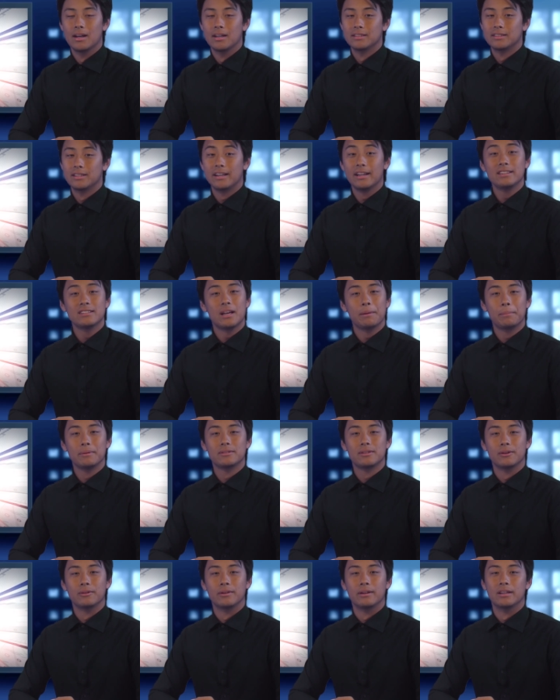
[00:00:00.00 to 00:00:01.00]
Today's
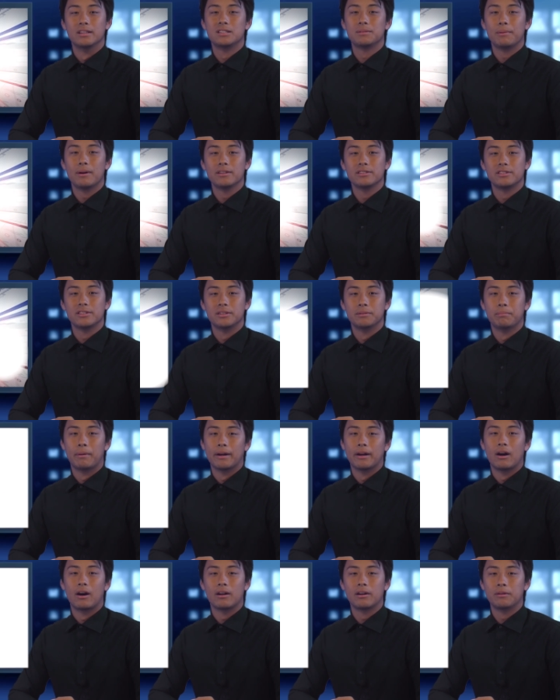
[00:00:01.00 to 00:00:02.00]
episode is sponsored
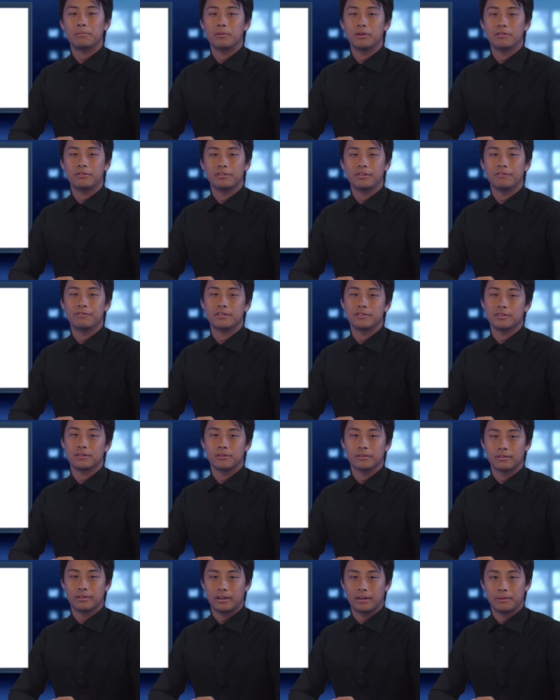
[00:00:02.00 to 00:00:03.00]
by Honor Murphy
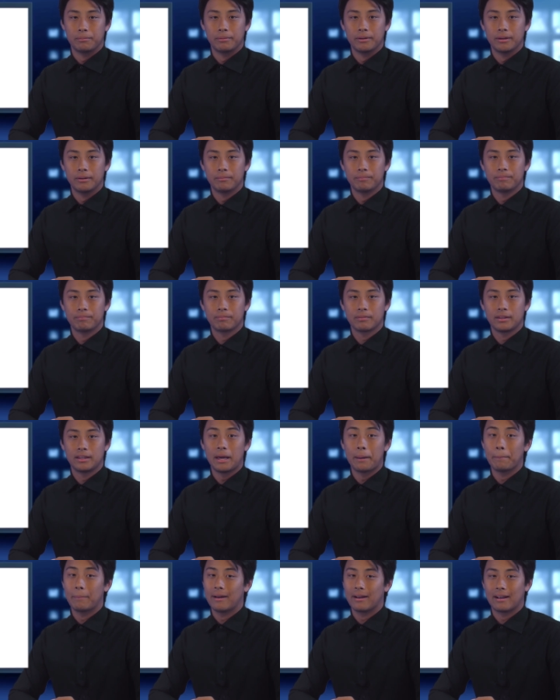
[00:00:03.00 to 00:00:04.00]
Physical Therapy.
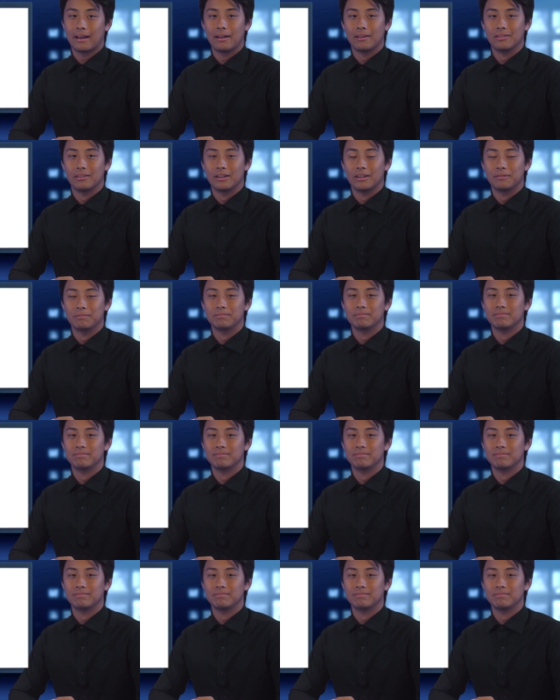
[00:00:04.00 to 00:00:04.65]
Get back out there.